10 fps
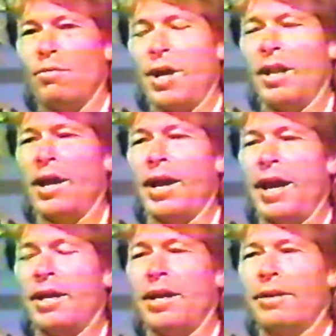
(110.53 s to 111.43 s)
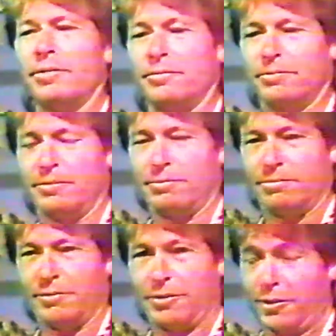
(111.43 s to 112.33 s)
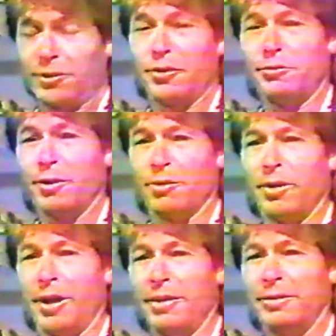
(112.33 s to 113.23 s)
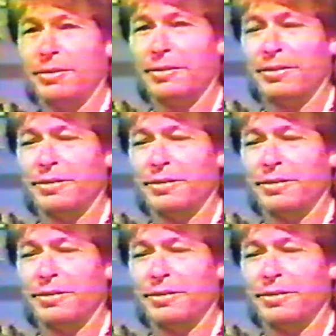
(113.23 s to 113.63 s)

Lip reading: Well, excuse me, go ahead.